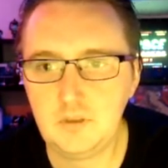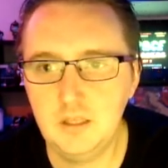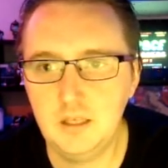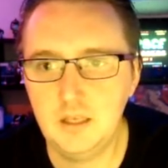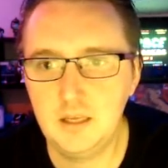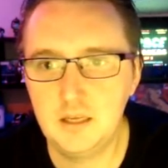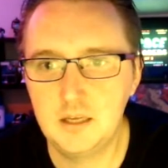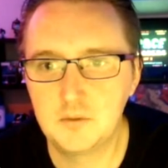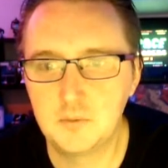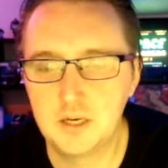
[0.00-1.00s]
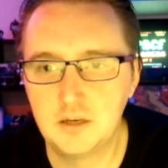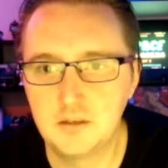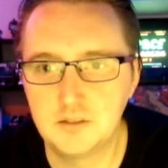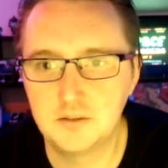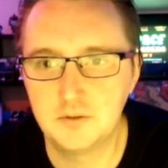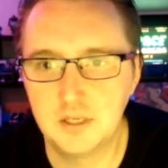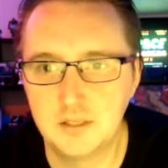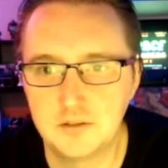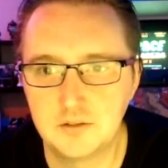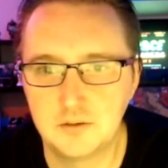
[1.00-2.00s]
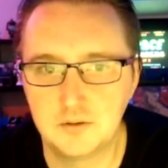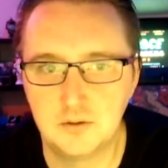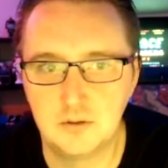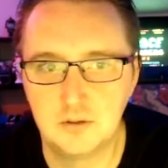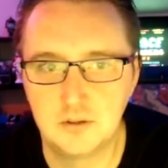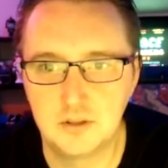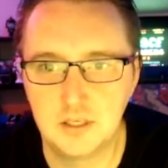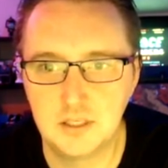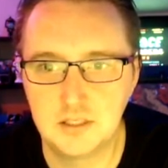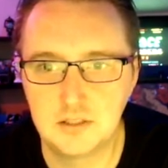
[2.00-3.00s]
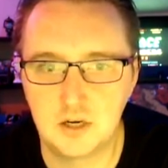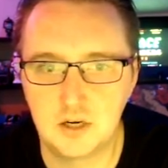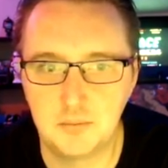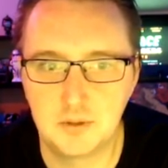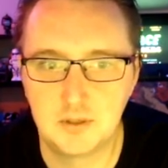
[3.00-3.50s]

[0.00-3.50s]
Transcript: And we're going to install the Stripe